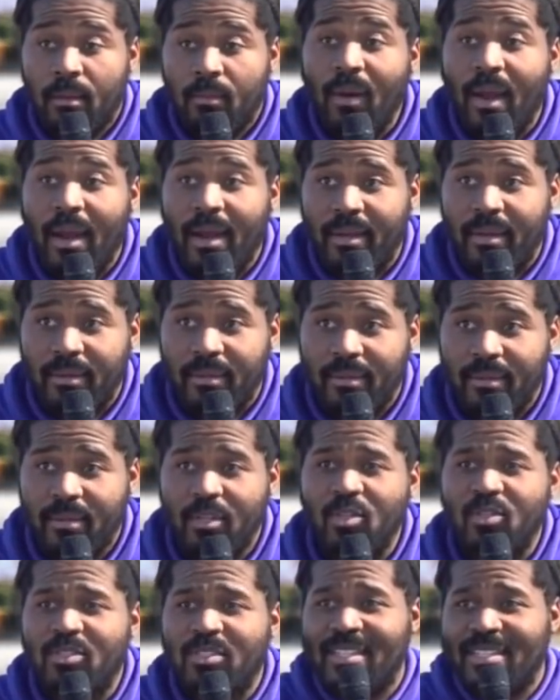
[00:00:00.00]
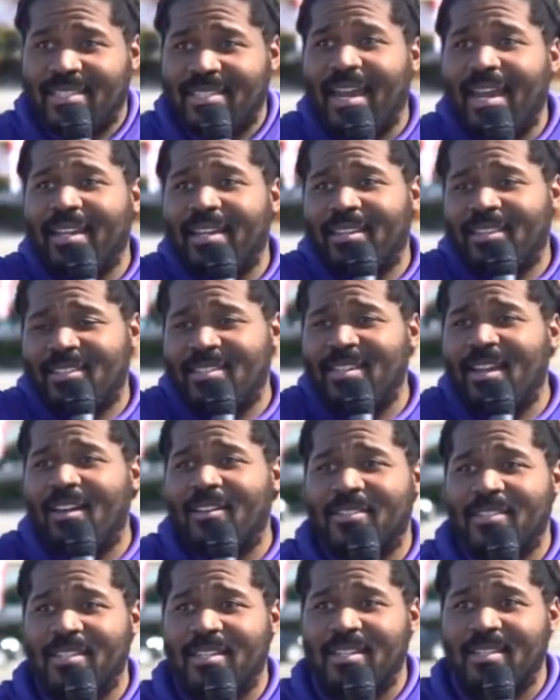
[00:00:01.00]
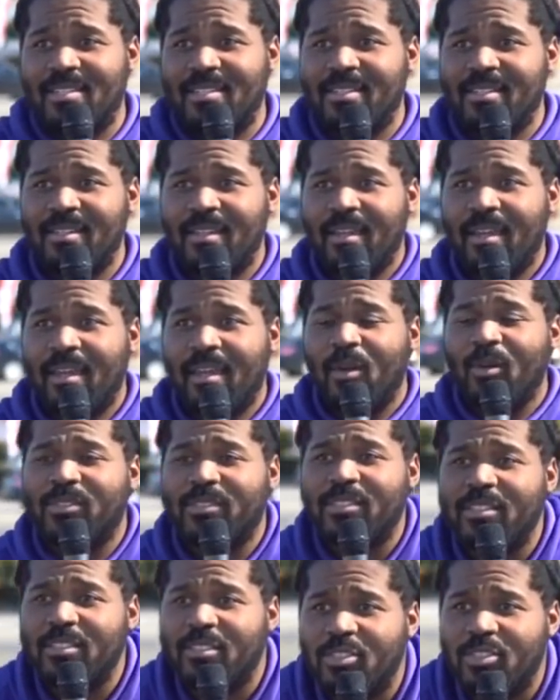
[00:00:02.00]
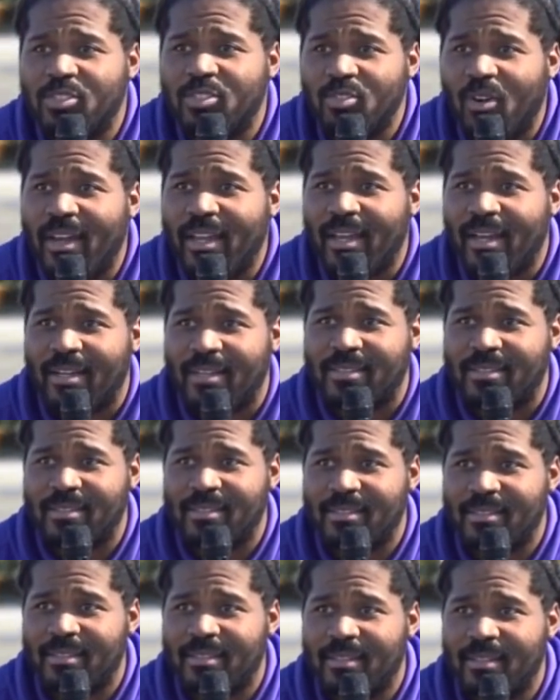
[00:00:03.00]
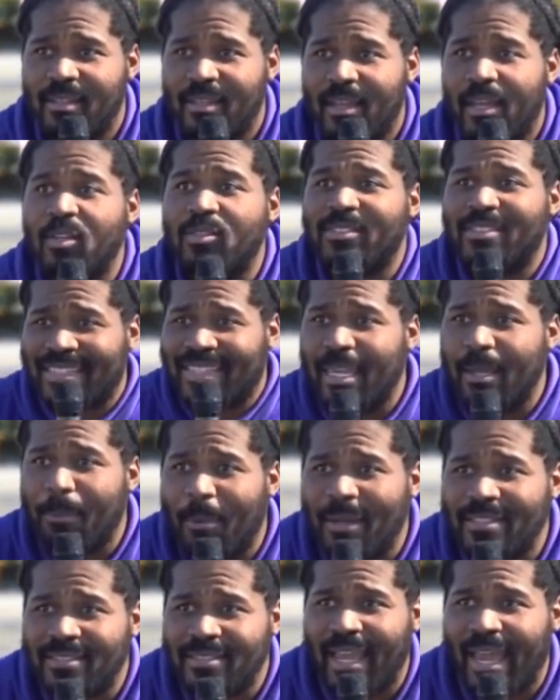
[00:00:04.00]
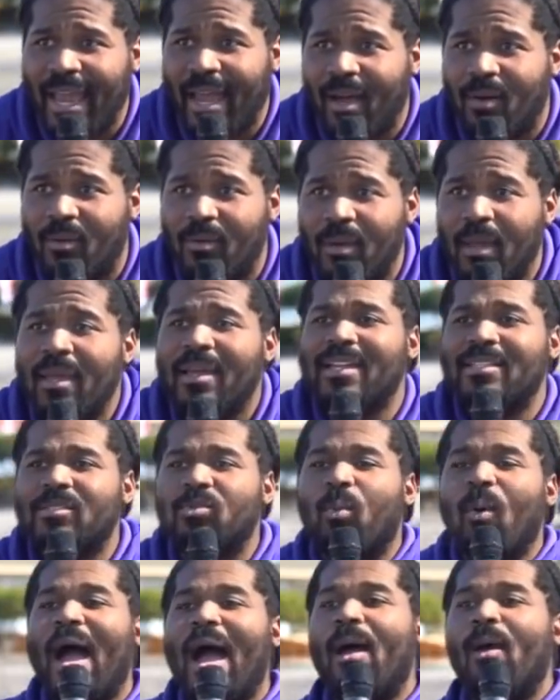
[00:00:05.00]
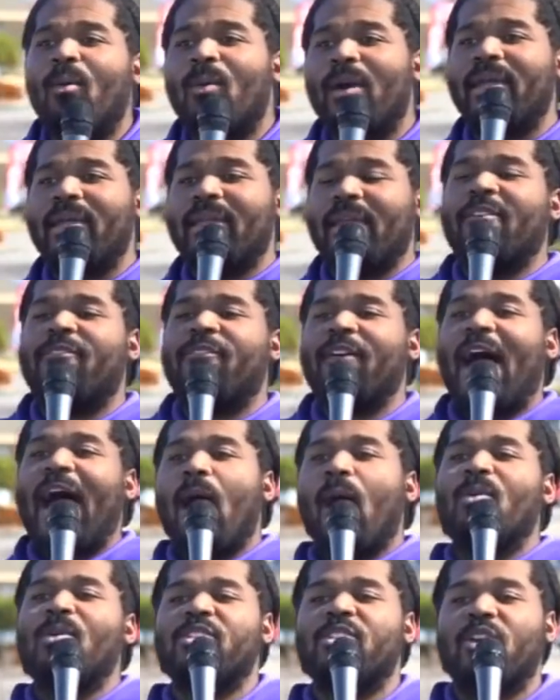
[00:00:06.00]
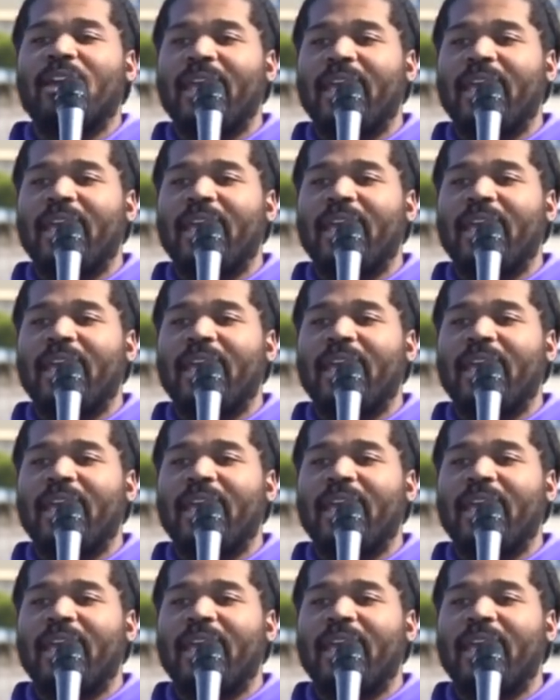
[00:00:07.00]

Right. You just said it yourself, sis. It was to destroy us. It was to keep us down. Because why would, if I was your